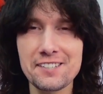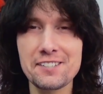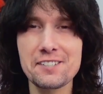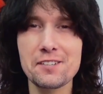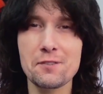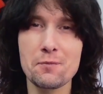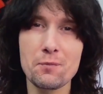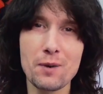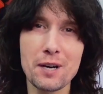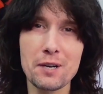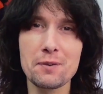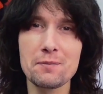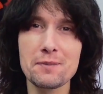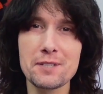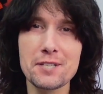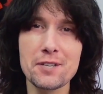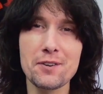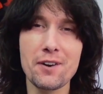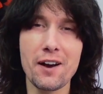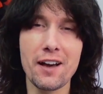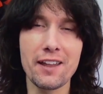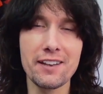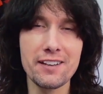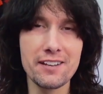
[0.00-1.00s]
and welcome
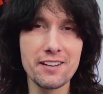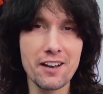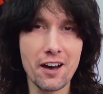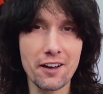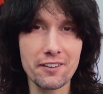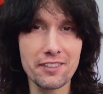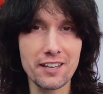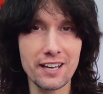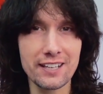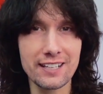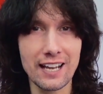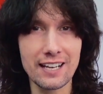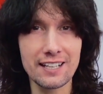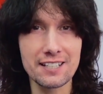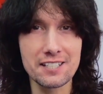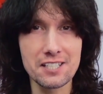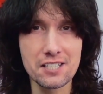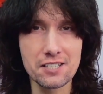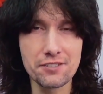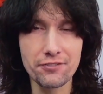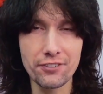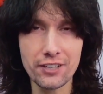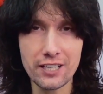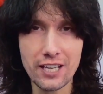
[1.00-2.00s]
to another
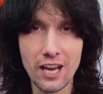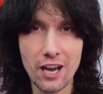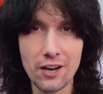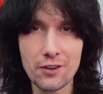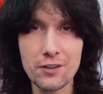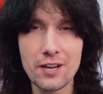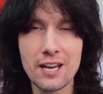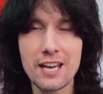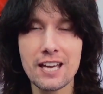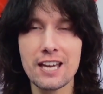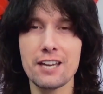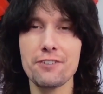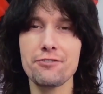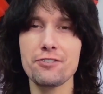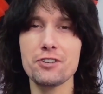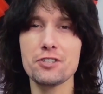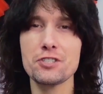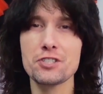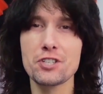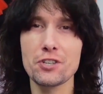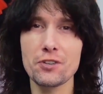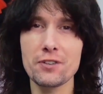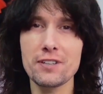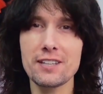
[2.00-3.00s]
analysis video. If you
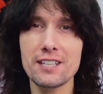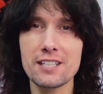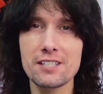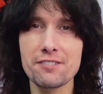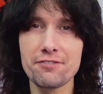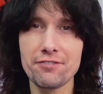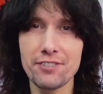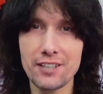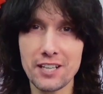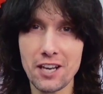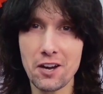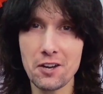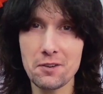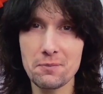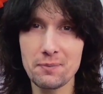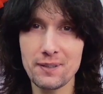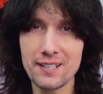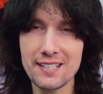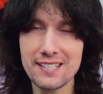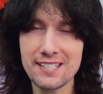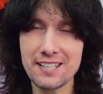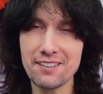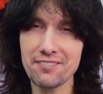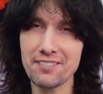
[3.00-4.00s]
enjoy this video,
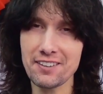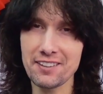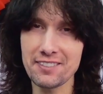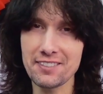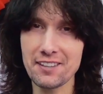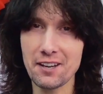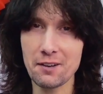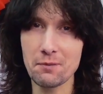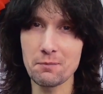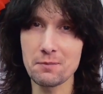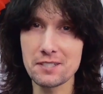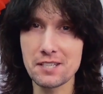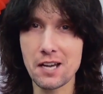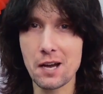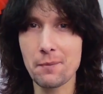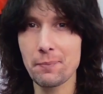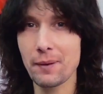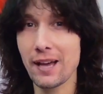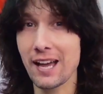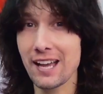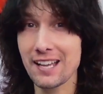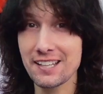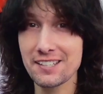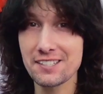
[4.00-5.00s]
please give it a thumbs up
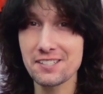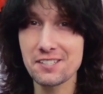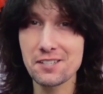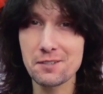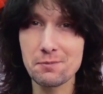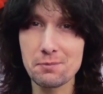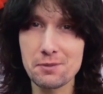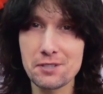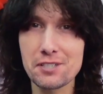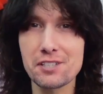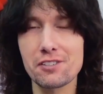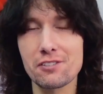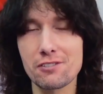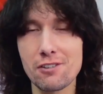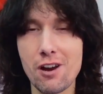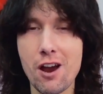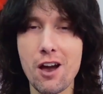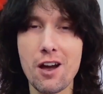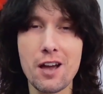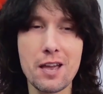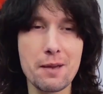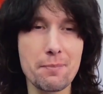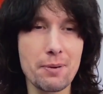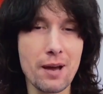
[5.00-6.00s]
and
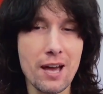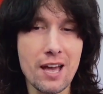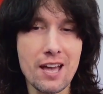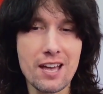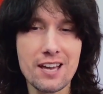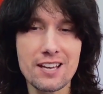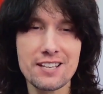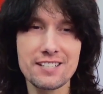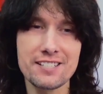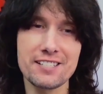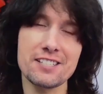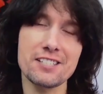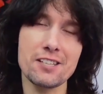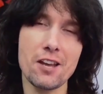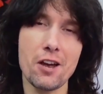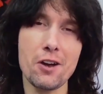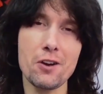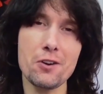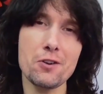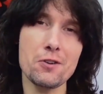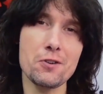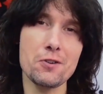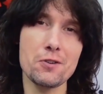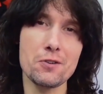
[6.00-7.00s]
subscribe.
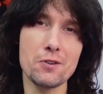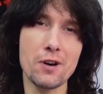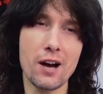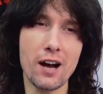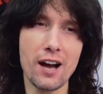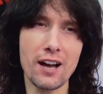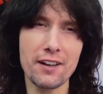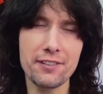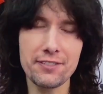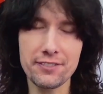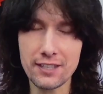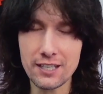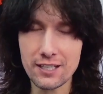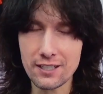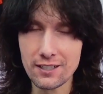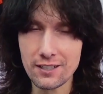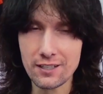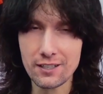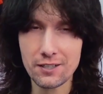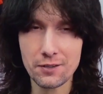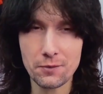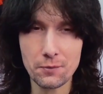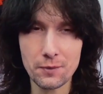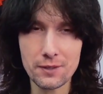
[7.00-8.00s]
So, I think
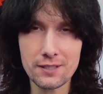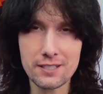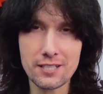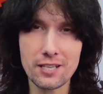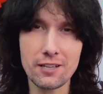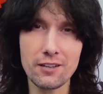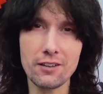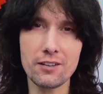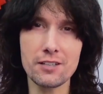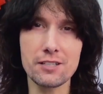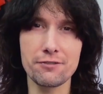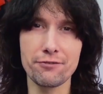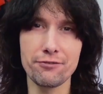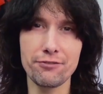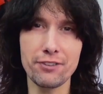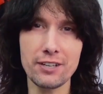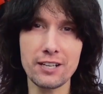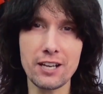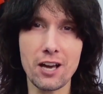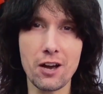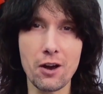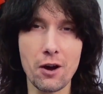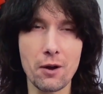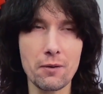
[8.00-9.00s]
with tonight's
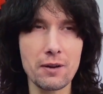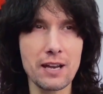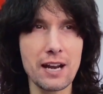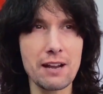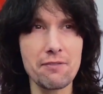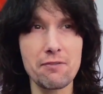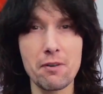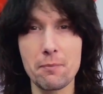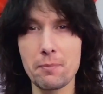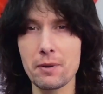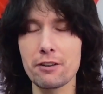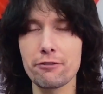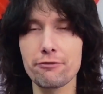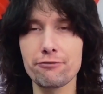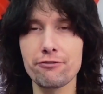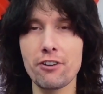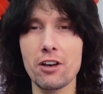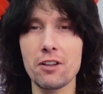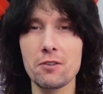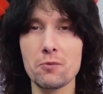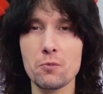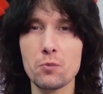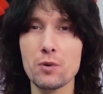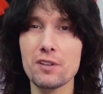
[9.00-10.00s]
video, I'm going to have a bit of
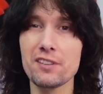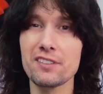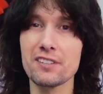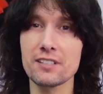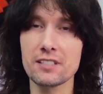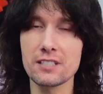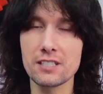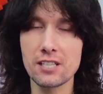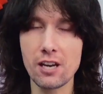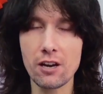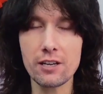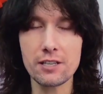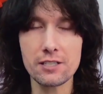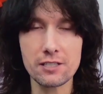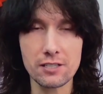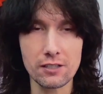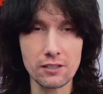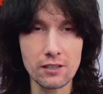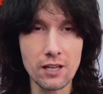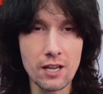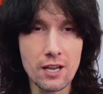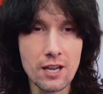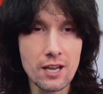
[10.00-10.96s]
fun with the title